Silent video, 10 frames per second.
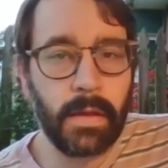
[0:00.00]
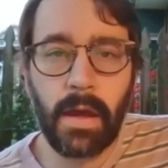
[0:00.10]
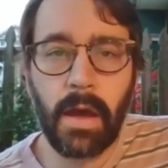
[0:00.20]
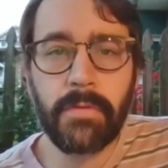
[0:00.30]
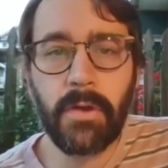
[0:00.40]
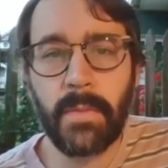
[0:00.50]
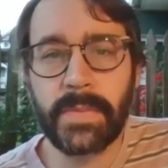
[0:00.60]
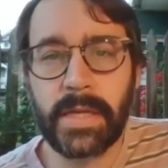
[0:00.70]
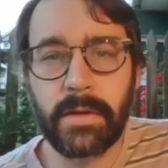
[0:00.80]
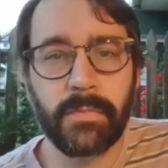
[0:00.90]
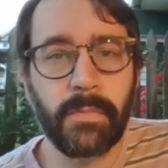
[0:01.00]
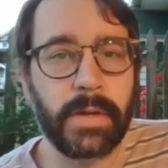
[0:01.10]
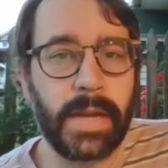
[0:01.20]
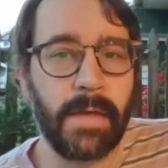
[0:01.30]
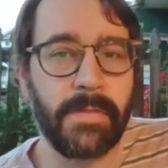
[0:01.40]
Other commentators
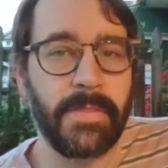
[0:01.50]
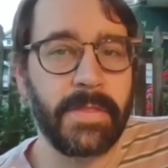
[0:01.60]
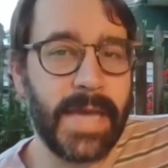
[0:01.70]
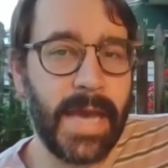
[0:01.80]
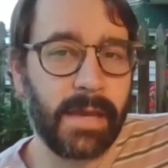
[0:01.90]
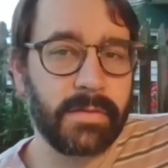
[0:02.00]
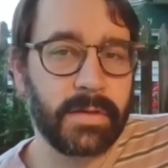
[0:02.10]
point out that the text